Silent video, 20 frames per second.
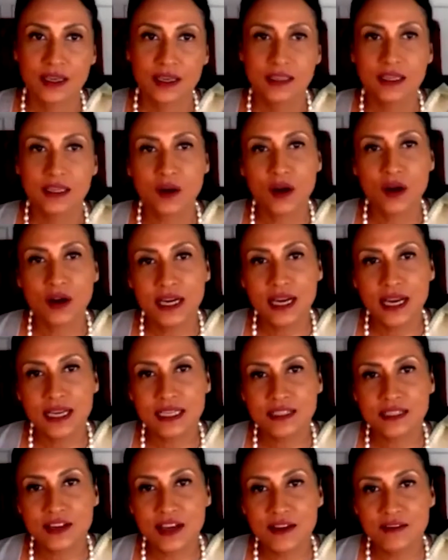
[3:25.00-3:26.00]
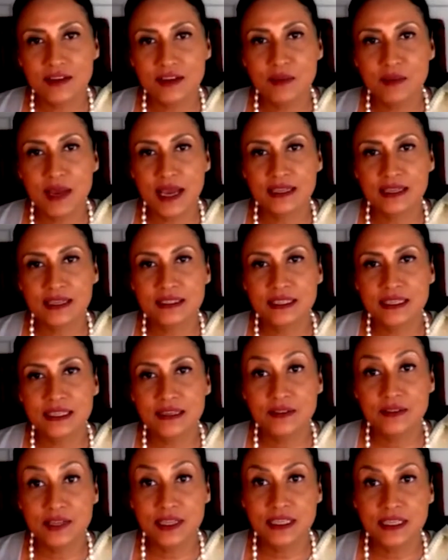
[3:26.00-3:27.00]
The Condé Nast Traveler
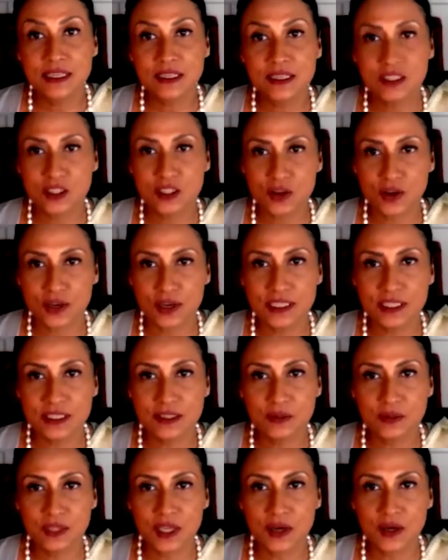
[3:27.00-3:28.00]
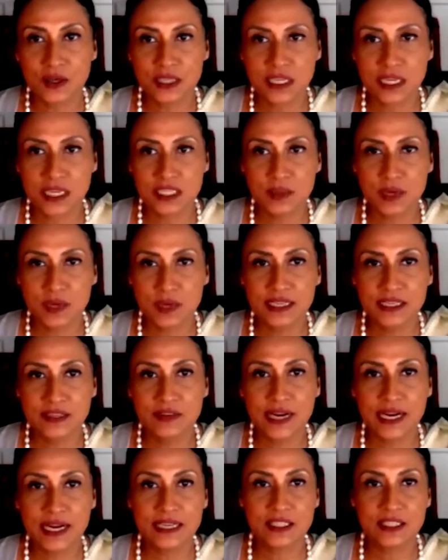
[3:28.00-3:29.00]
magazine Reader's Choice 2020
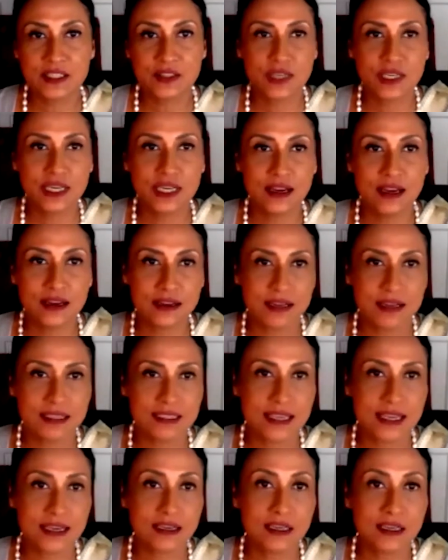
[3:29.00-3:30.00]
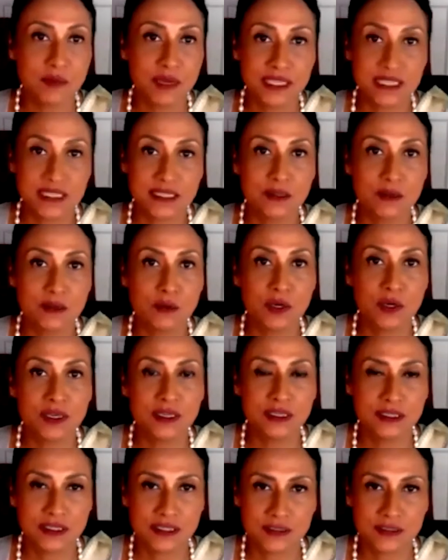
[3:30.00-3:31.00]
rated Sri Lanka second best in the
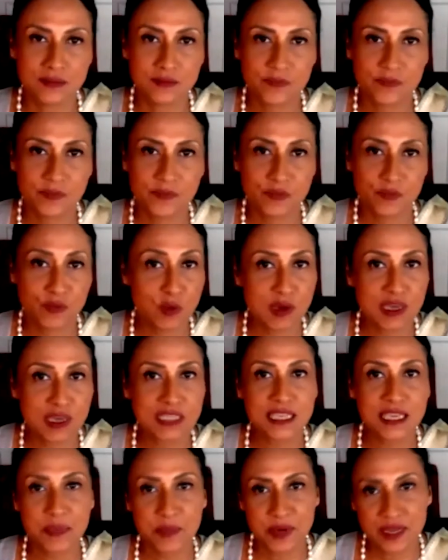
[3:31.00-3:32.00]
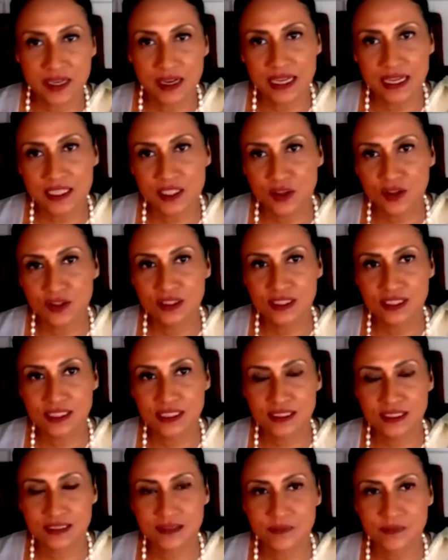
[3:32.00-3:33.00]
world. We must capitalize on
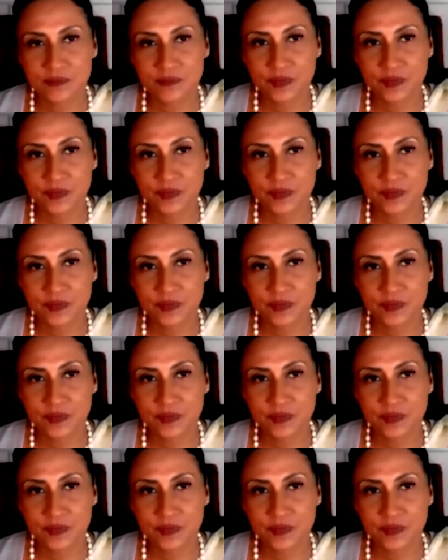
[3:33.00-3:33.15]
this.